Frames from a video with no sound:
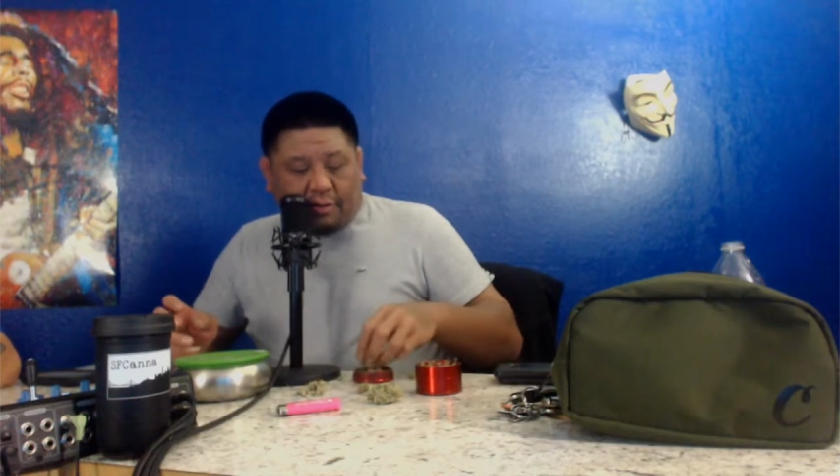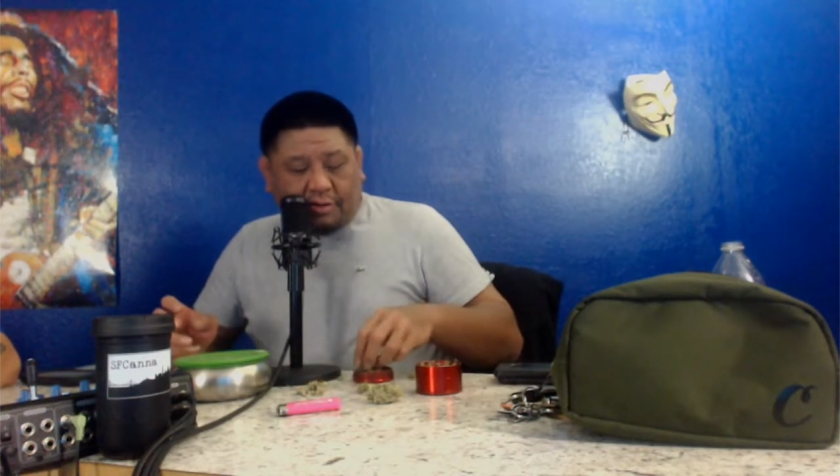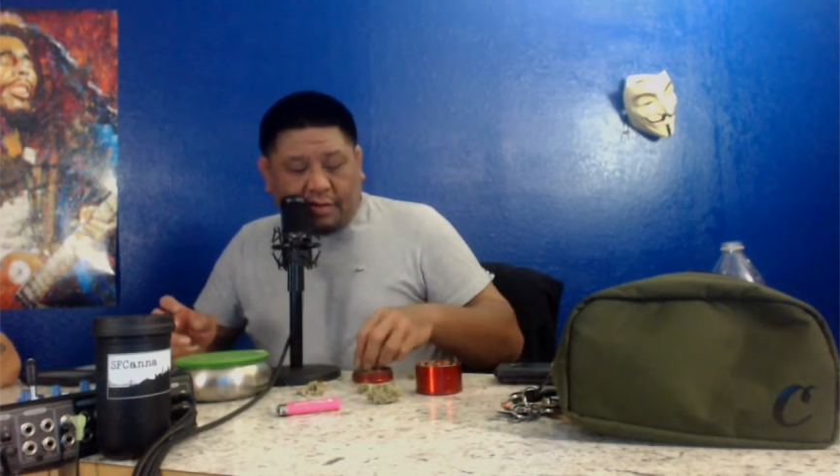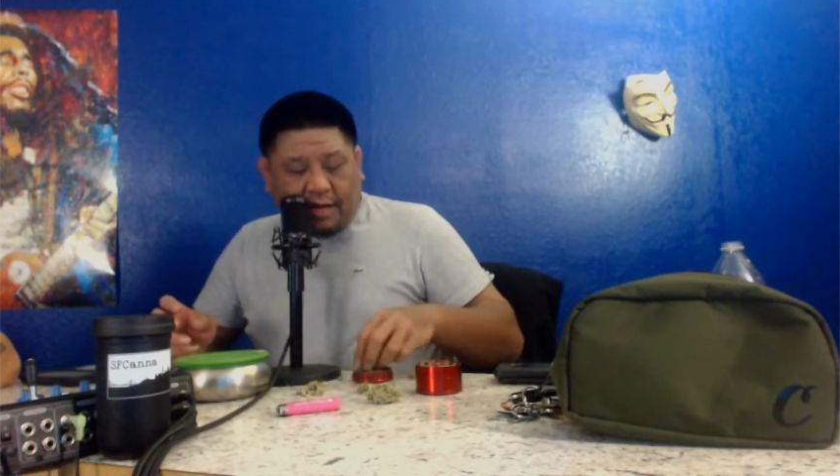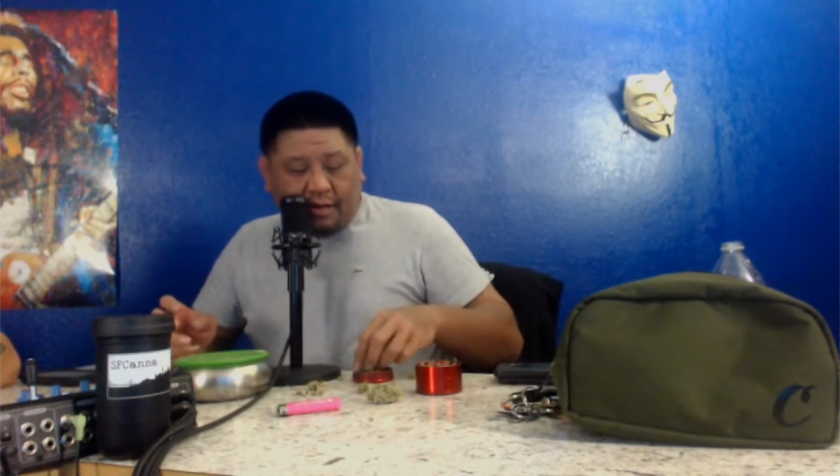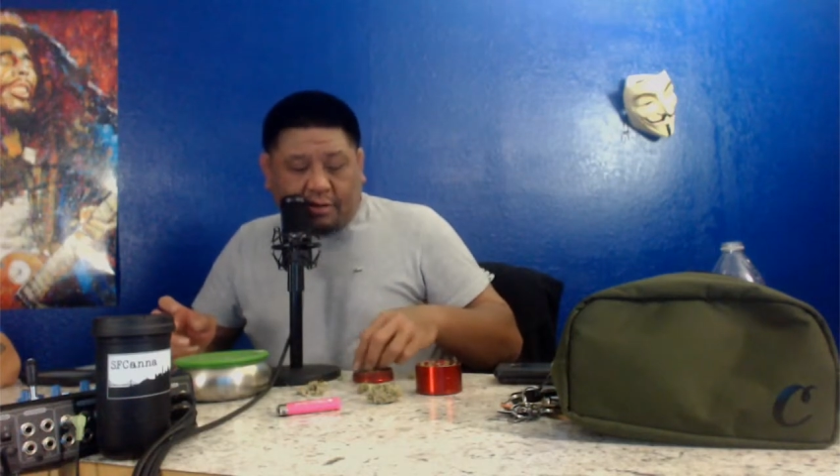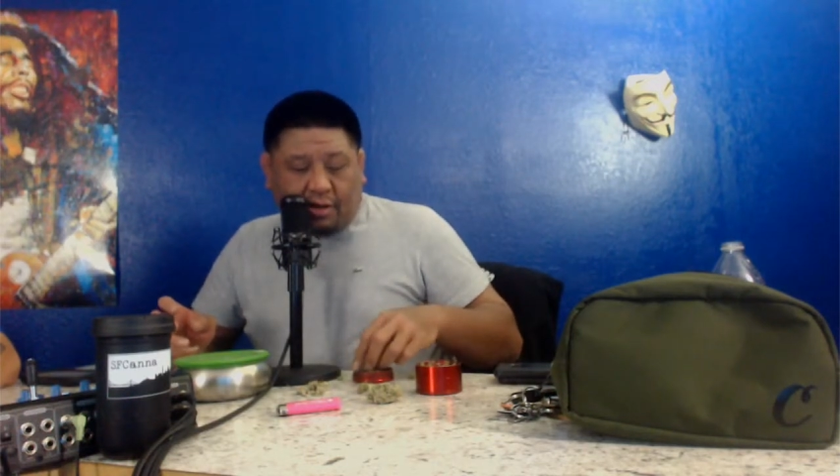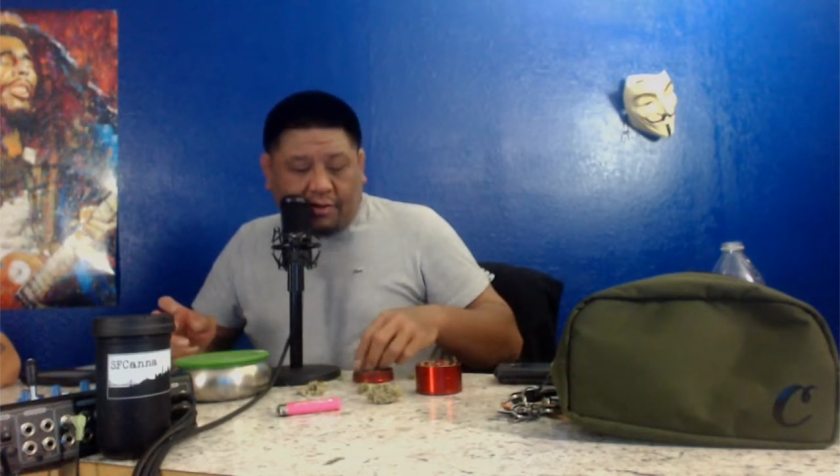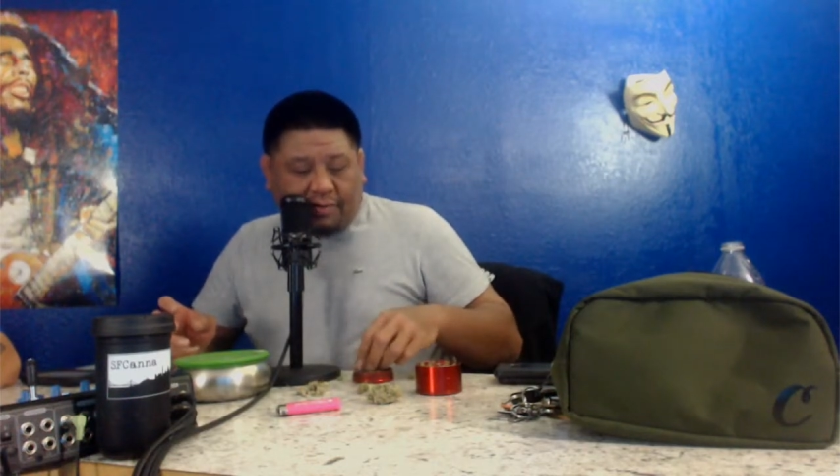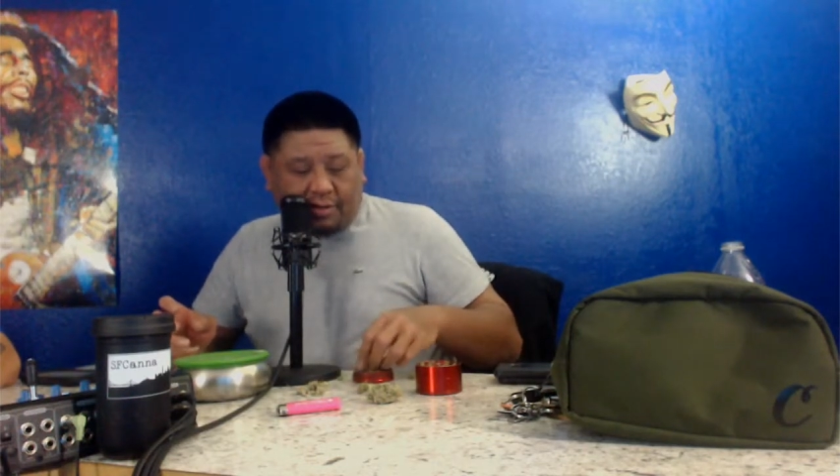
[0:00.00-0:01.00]
Once you take a
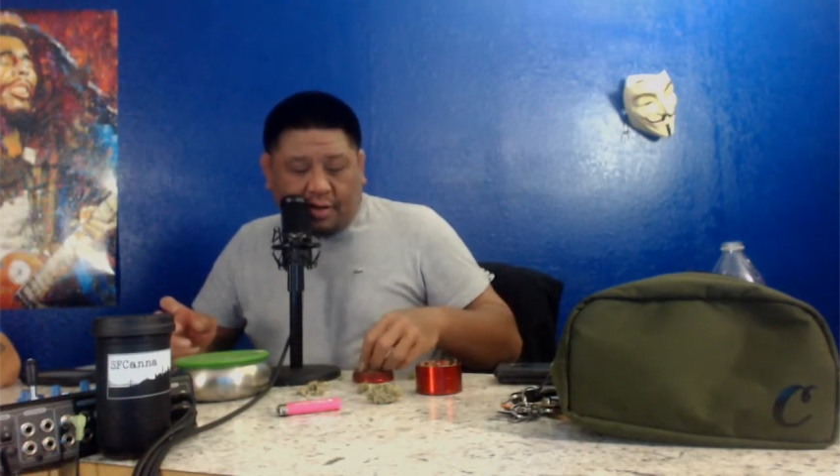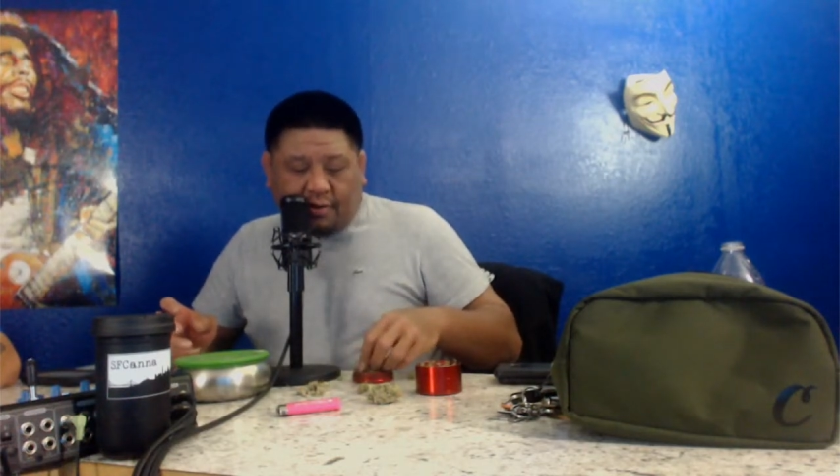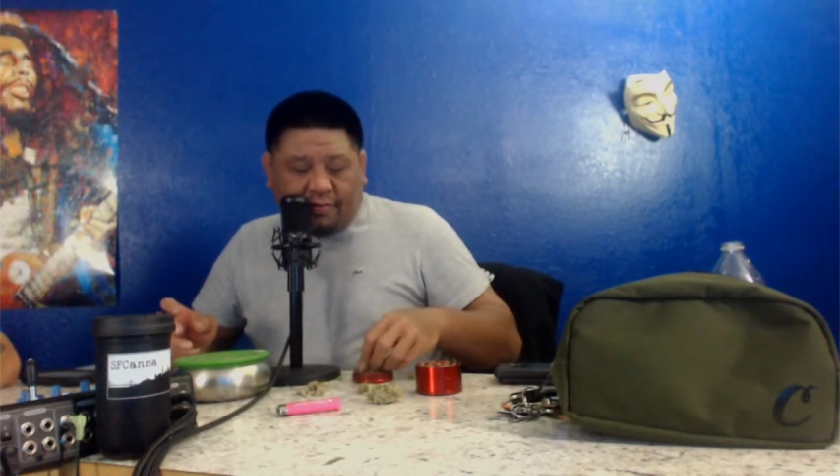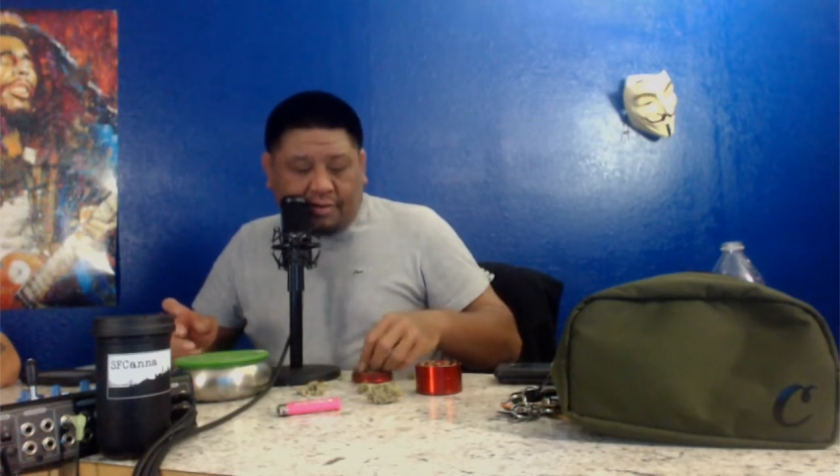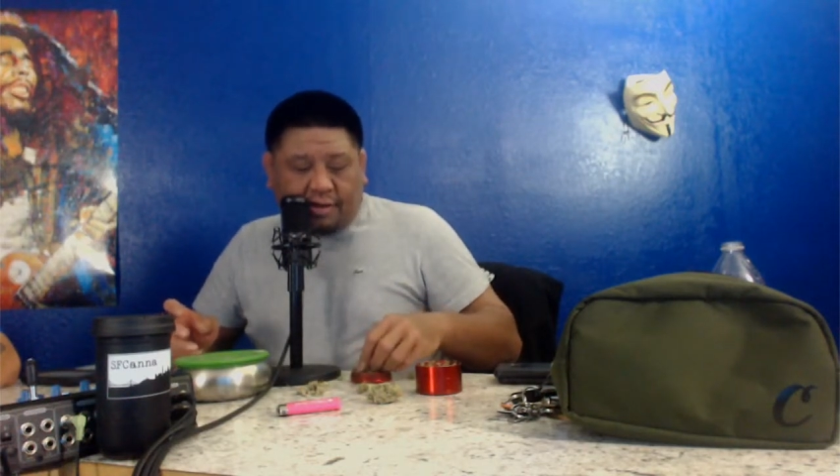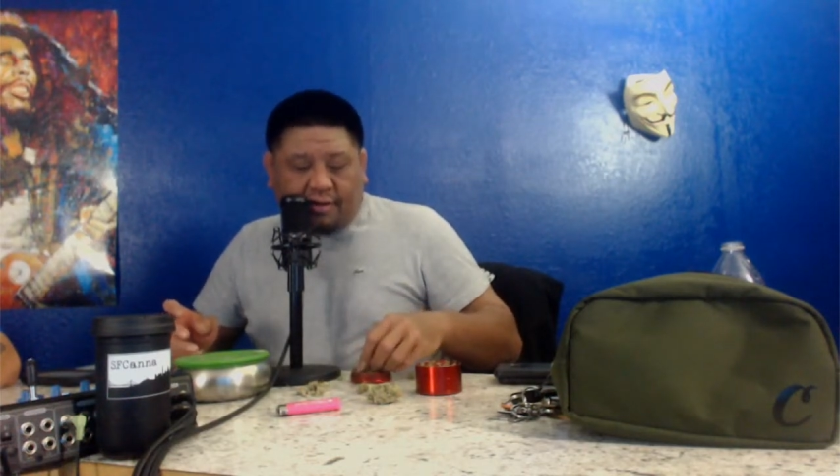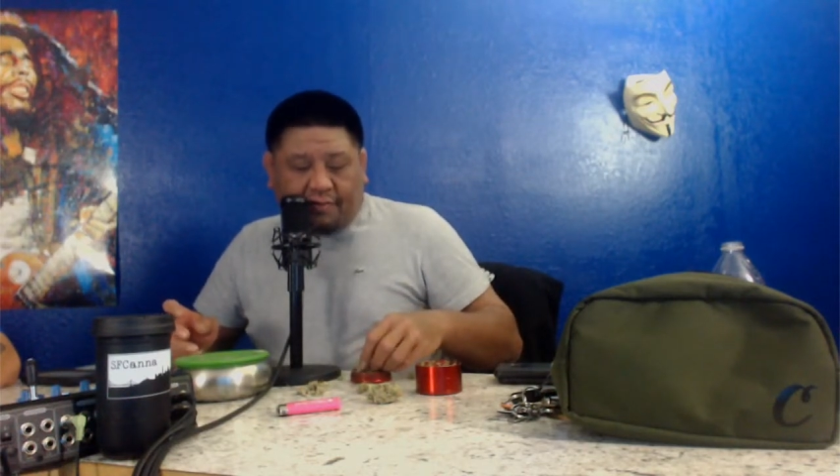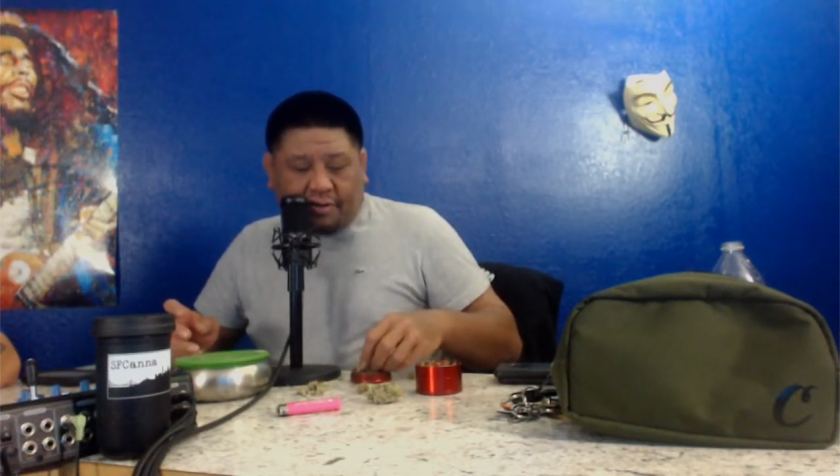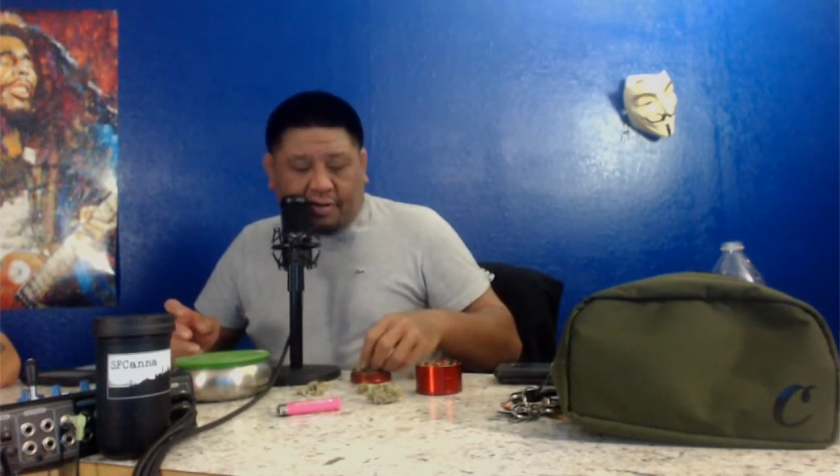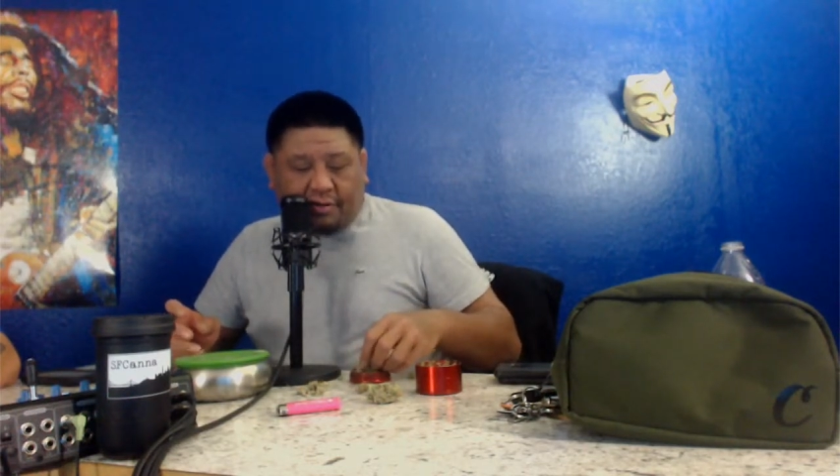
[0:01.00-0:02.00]
clone of a clone of a clone of
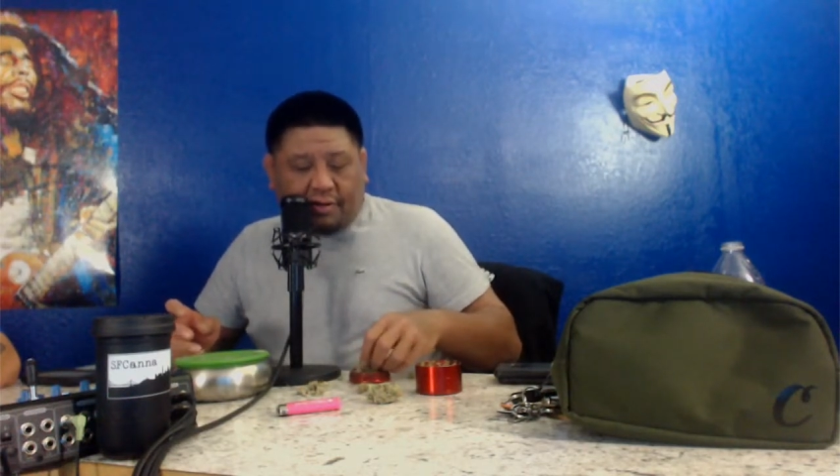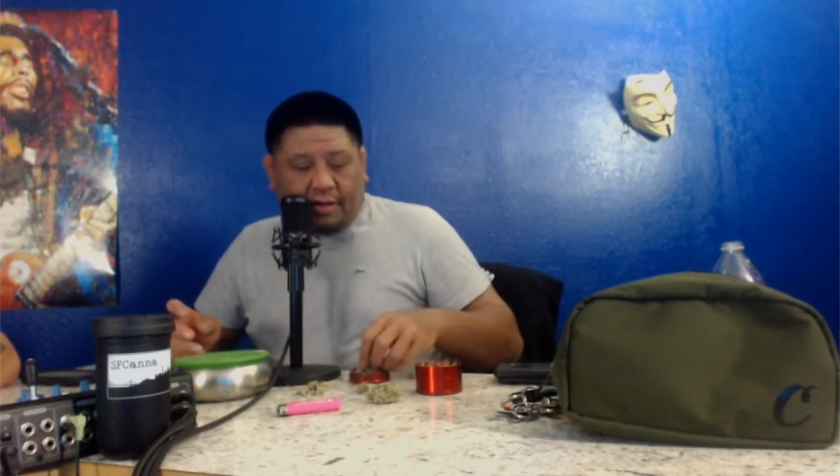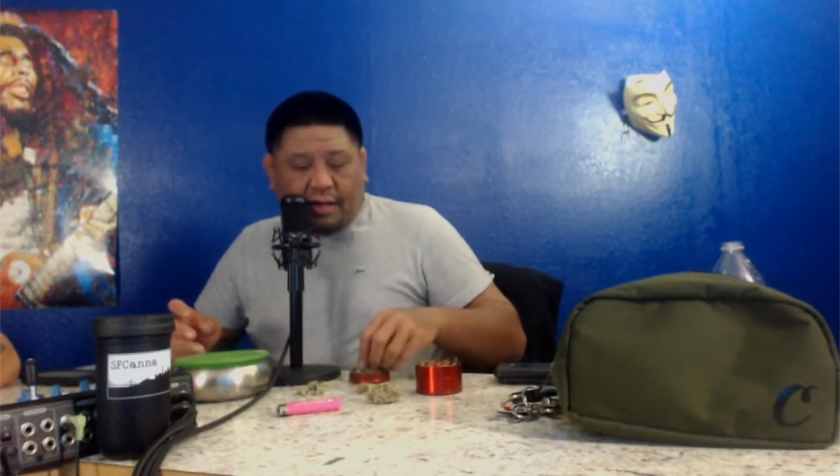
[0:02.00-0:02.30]
a clone,